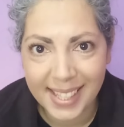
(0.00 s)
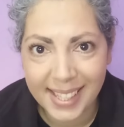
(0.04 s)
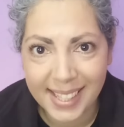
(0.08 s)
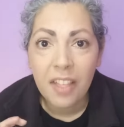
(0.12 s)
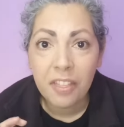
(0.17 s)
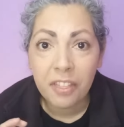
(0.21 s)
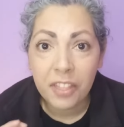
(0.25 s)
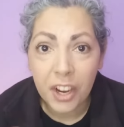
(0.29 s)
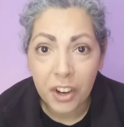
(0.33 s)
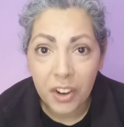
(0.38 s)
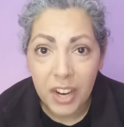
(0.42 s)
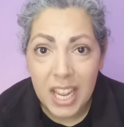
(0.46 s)

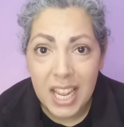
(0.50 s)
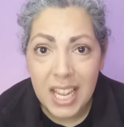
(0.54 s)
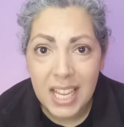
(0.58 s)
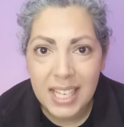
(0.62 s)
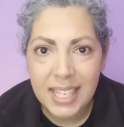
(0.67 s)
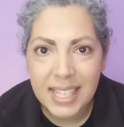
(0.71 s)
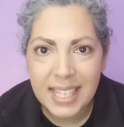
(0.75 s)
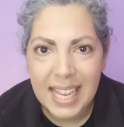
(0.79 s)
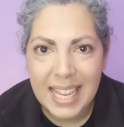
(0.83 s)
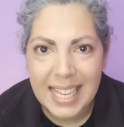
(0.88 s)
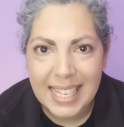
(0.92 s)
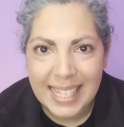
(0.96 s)
There is
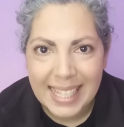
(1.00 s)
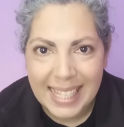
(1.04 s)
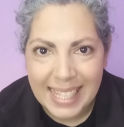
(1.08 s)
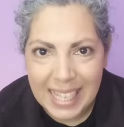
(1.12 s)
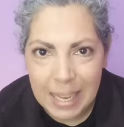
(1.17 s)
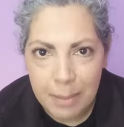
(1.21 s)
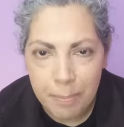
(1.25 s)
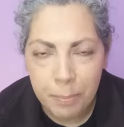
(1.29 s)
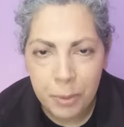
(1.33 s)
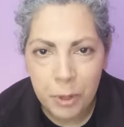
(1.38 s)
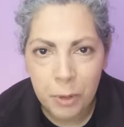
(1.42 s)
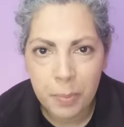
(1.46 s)
a
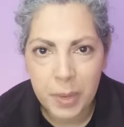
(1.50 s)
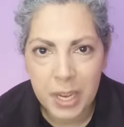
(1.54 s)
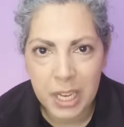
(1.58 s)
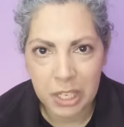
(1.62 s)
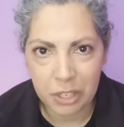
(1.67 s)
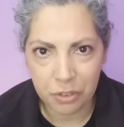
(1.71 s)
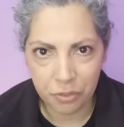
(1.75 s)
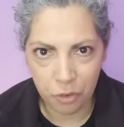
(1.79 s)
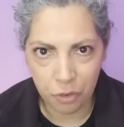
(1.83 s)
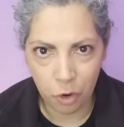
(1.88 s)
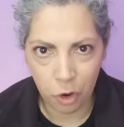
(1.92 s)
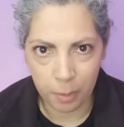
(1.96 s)
simple base
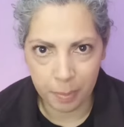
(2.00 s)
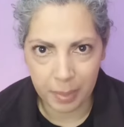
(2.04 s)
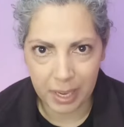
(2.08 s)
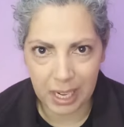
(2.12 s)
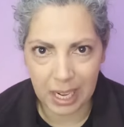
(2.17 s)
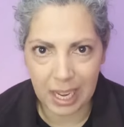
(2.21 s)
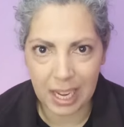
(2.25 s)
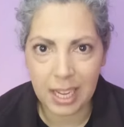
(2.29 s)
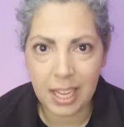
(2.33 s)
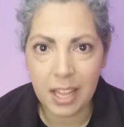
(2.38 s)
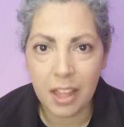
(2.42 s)
formula